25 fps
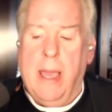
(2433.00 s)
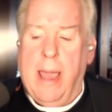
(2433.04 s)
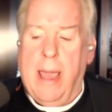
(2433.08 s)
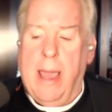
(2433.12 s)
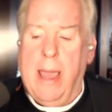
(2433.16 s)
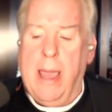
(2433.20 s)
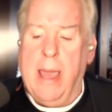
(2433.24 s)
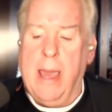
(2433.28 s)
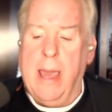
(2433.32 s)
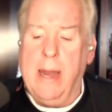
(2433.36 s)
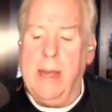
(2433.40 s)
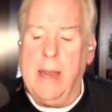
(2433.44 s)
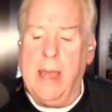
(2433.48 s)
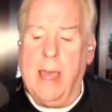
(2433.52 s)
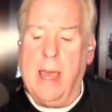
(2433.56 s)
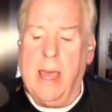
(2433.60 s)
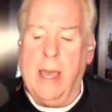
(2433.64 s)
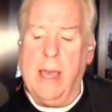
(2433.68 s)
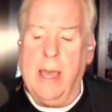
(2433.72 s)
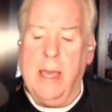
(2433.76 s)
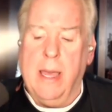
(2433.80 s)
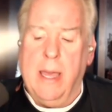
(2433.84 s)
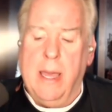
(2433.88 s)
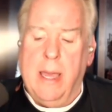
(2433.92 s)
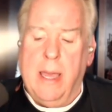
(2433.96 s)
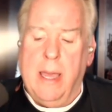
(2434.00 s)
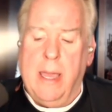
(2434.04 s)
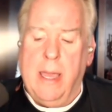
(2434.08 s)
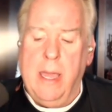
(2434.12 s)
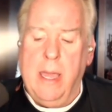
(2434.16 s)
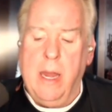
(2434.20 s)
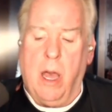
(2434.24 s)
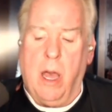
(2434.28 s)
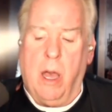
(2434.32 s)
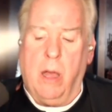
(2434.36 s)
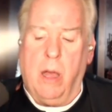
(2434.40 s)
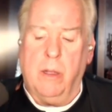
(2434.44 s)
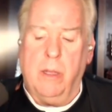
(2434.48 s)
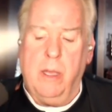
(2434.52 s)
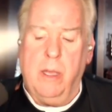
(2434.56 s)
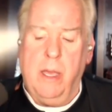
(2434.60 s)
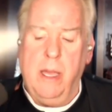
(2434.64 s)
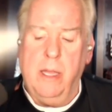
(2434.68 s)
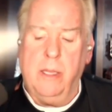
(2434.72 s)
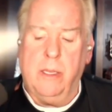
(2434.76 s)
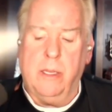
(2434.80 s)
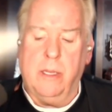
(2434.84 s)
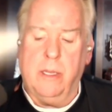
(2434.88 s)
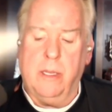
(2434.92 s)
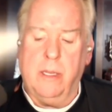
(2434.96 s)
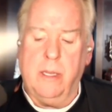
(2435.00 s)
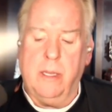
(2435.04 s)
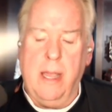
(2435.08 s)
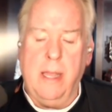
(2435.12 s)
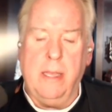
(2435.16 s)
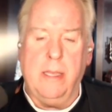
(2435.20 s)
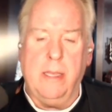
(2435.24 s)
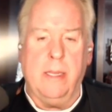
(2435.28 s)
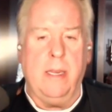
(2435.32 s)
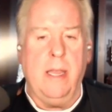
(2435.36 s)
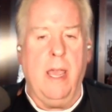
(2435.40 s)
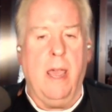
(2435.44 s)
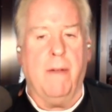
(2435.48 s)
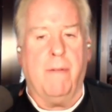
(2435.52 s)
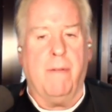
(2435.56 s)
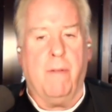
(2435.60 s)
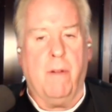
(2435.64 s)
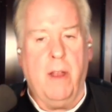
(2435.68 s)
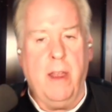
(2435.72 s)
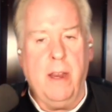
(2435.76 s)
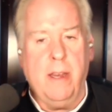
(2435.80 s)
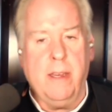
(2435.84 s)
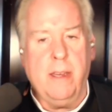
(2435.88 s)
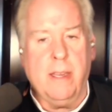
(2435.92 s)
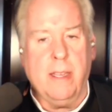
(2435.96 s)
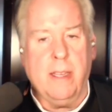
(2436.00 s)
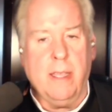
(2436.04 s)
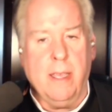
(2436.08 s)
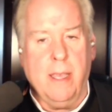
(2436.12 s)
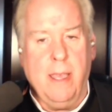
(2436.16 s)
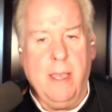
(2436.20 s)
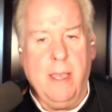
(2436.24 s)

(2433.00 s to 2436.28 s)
and uh, you know it's it's different,